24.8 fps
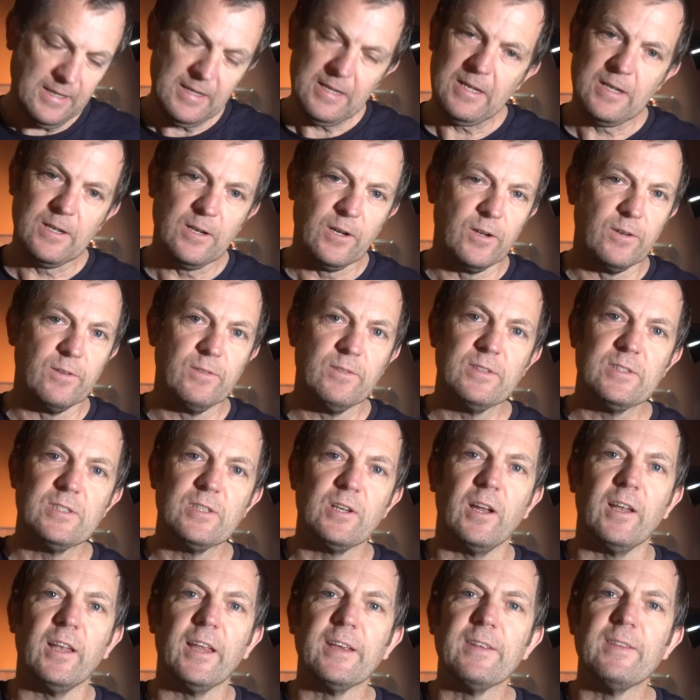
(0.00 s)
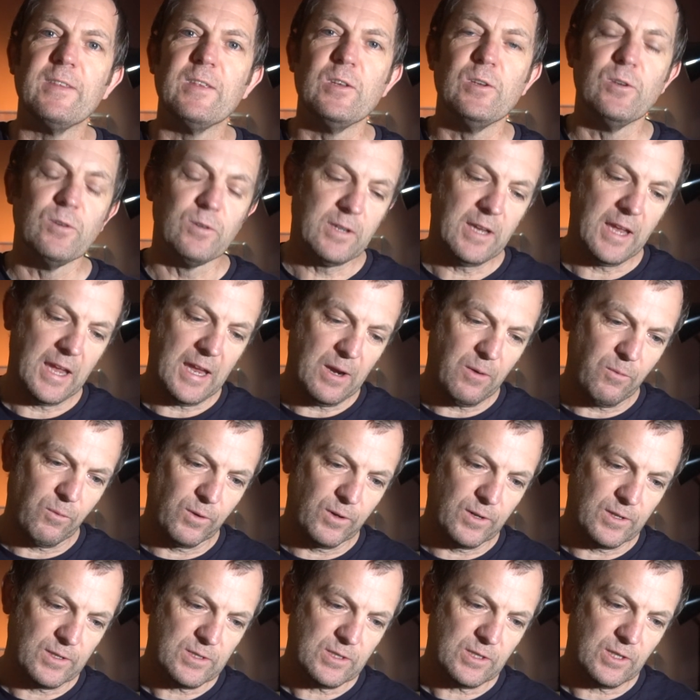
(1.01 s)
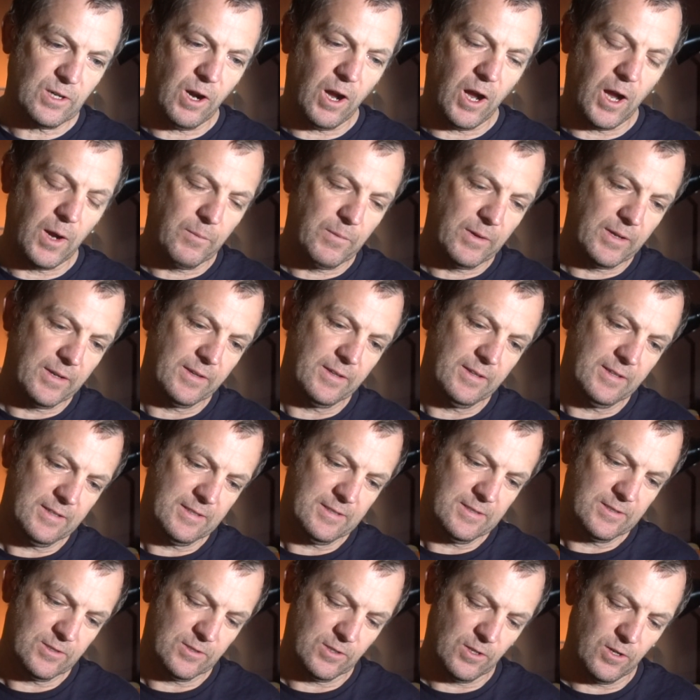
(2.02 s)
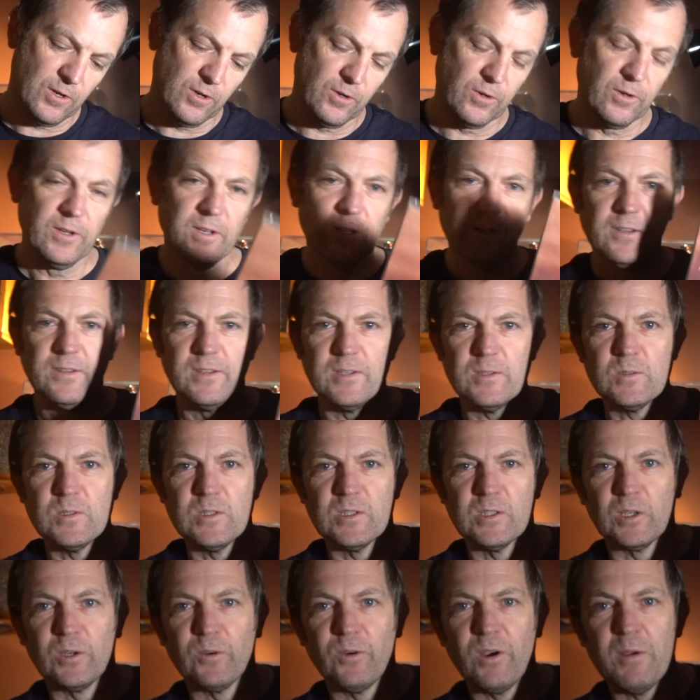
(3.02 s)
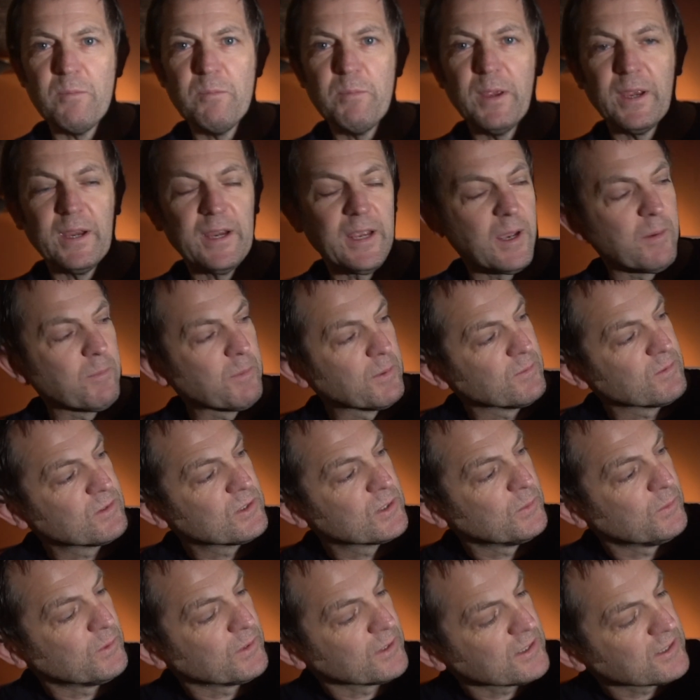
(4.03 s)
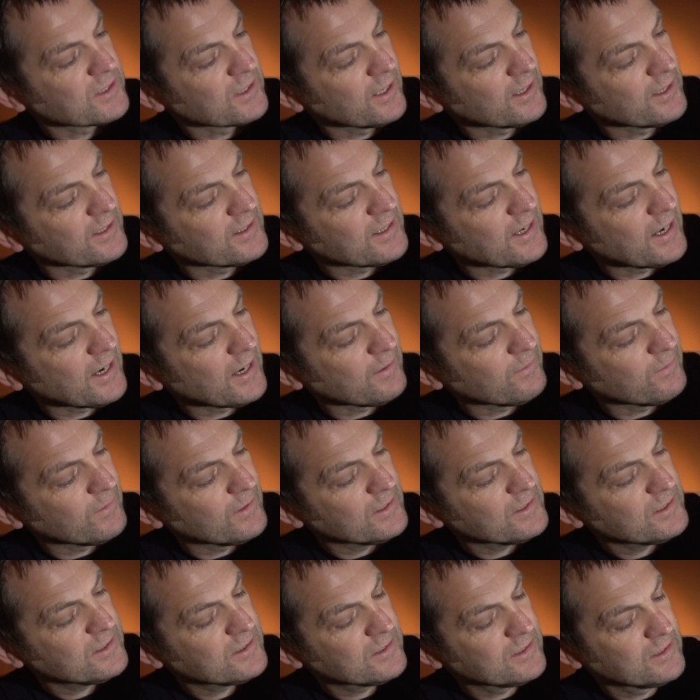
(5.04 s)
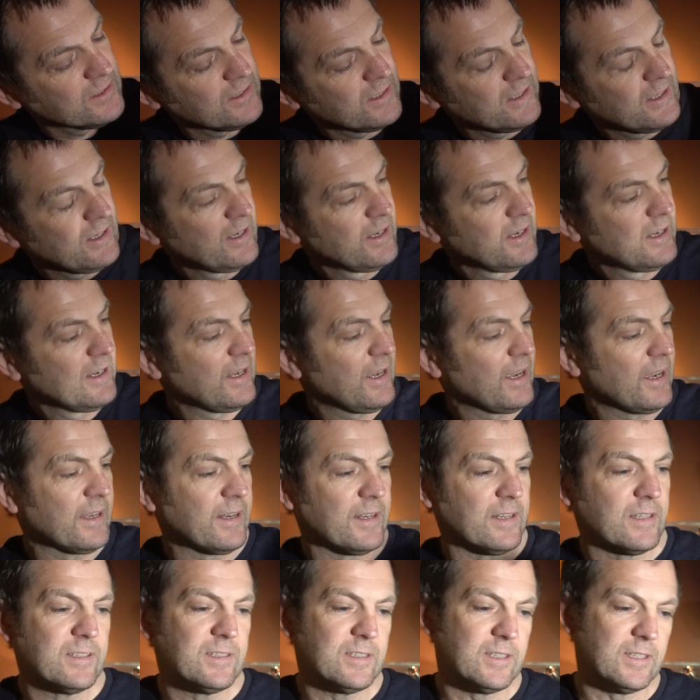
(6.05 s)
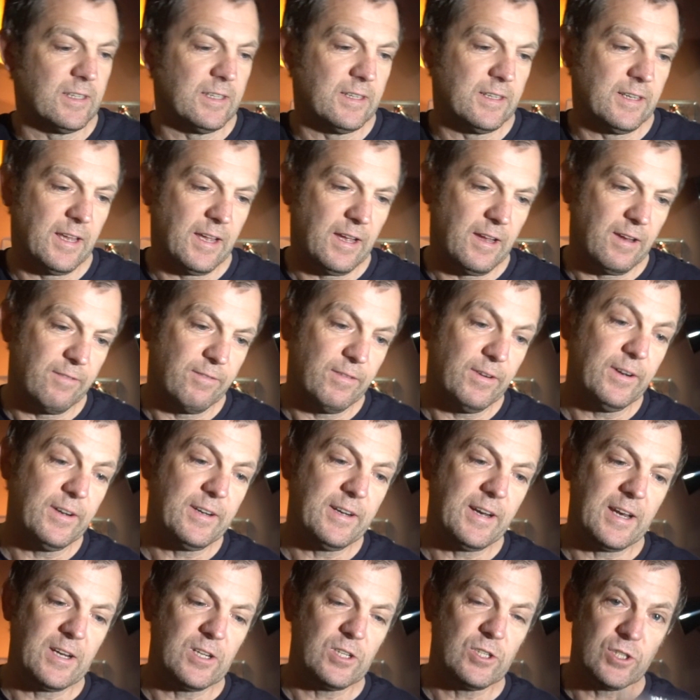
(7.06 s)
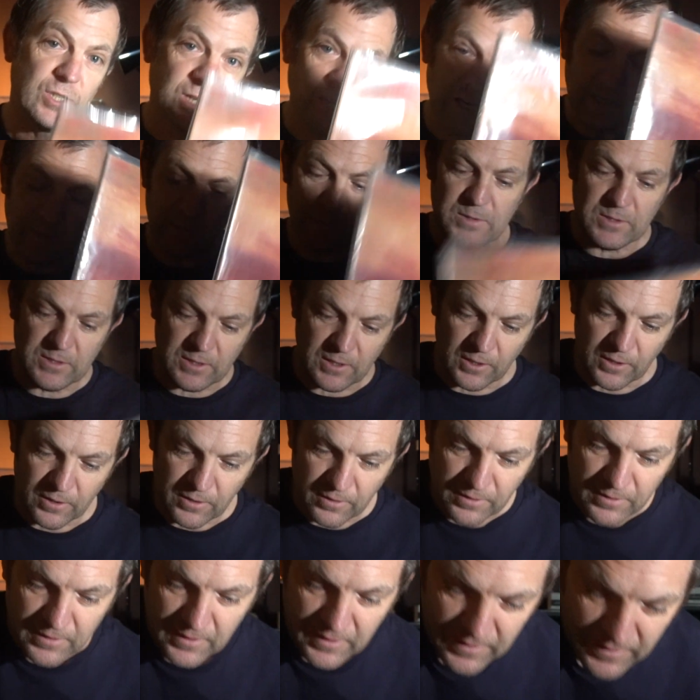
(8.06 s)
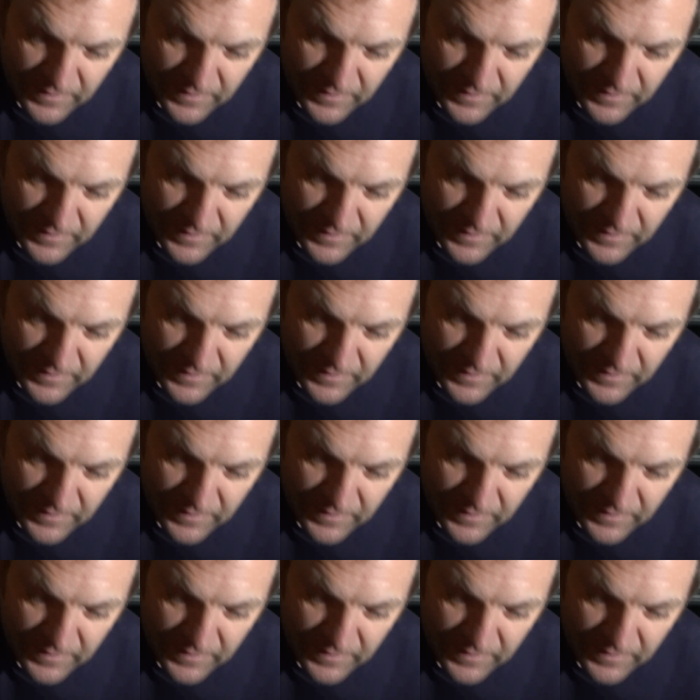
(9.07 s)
it's not like the UK where it's common. So this is a great pickup. I'm super excited to have this. And it's in very nice shape. So